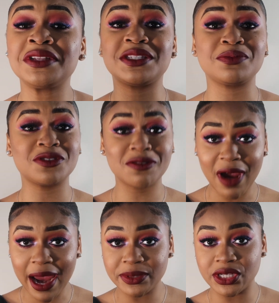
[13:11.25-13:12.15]

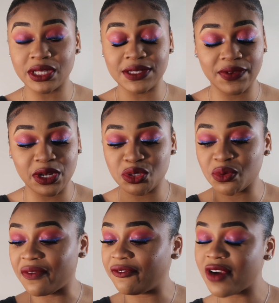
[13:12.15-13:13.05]
subscribe, share this video to
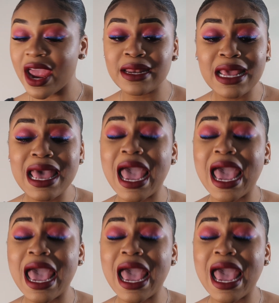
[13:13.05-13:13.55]
a friend,